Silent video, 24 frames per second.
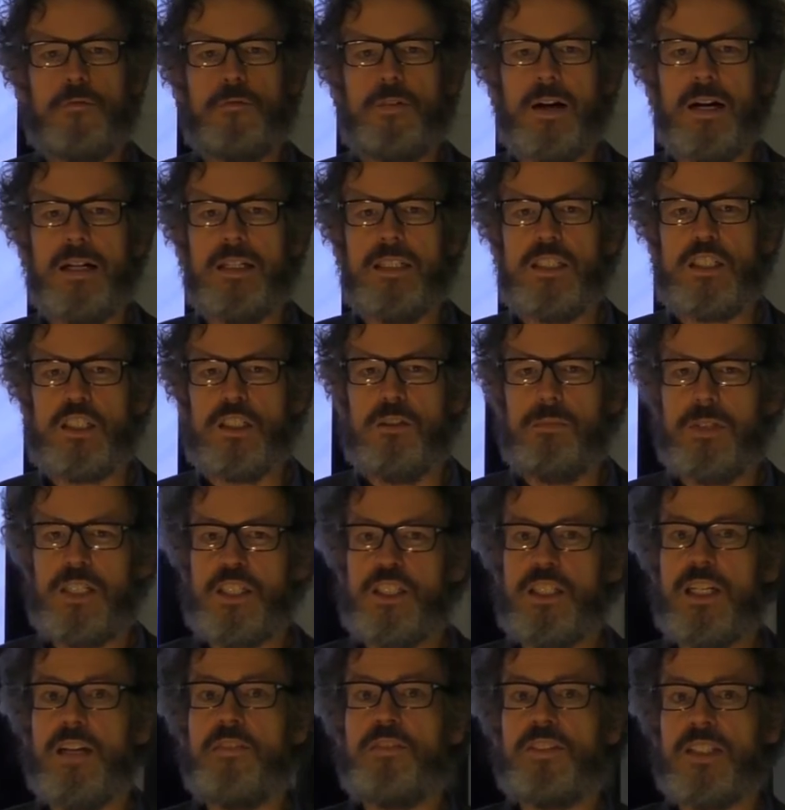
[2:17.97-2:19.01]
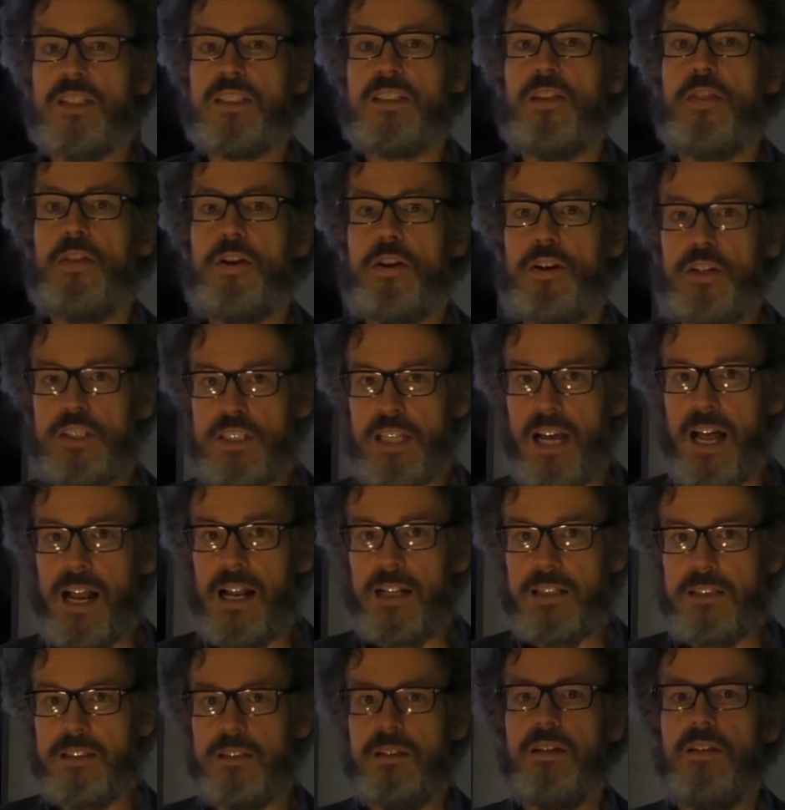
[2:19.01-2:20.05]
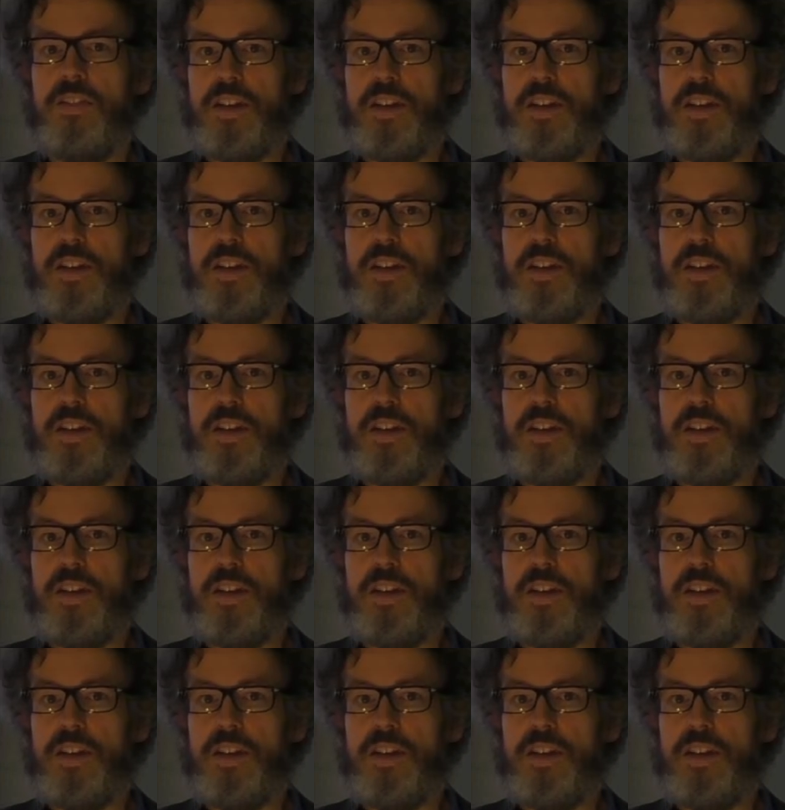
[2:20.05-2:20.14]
function which gives us the result,